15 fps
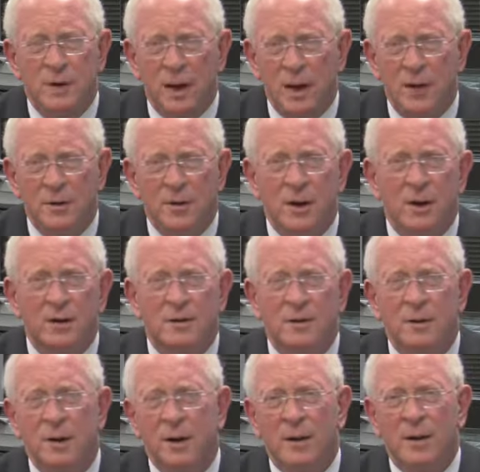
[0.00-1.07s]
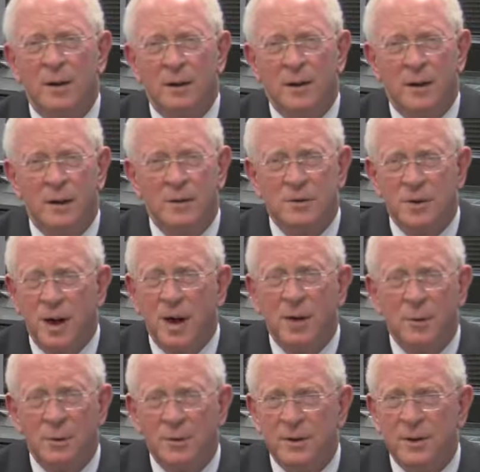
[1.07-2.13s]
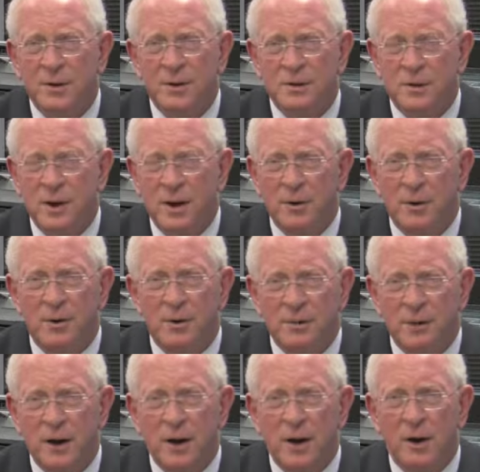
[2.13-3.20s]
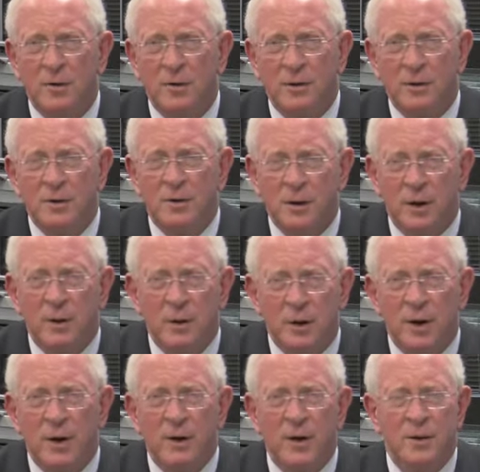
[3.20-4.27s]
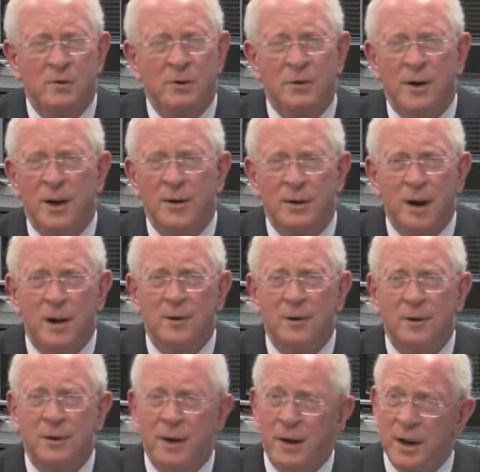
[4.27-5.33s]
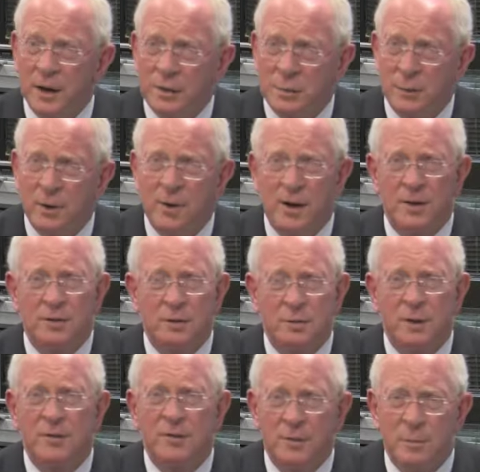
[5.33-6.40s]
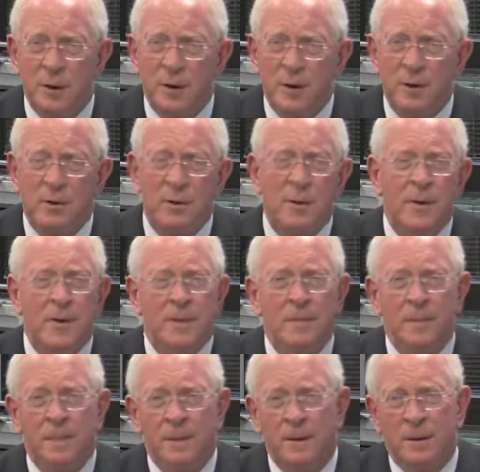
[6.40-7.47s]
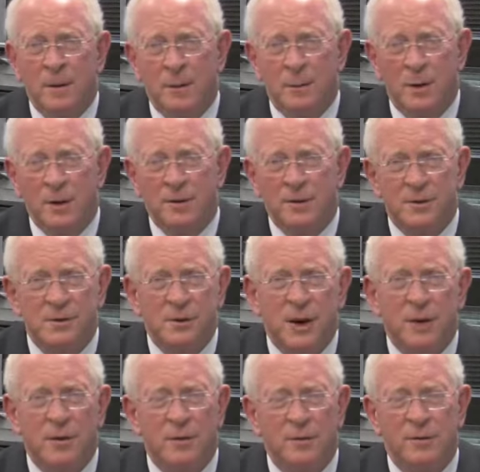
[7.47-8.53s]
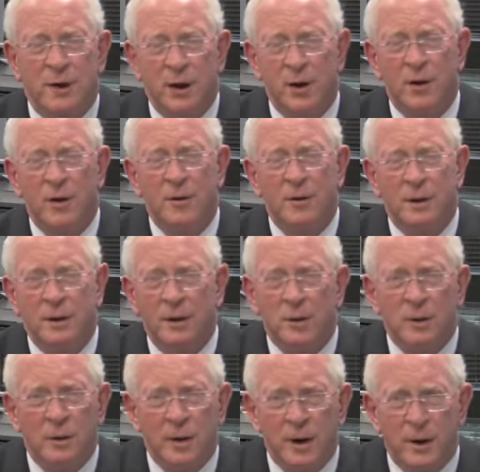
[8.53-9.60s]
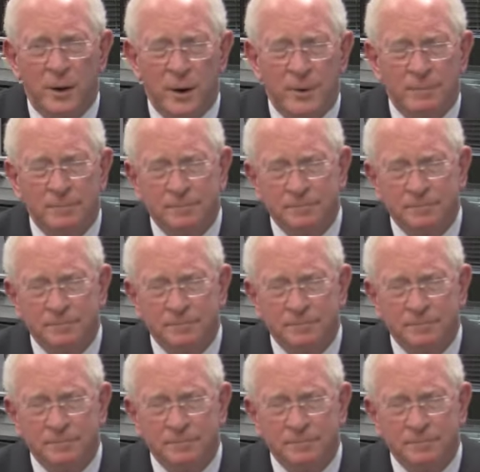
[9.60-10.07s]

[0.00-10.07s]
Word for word: conduct is not within the standard of care for this local area. So that doctor, that expert has to be familiar with the standard of care in the local area.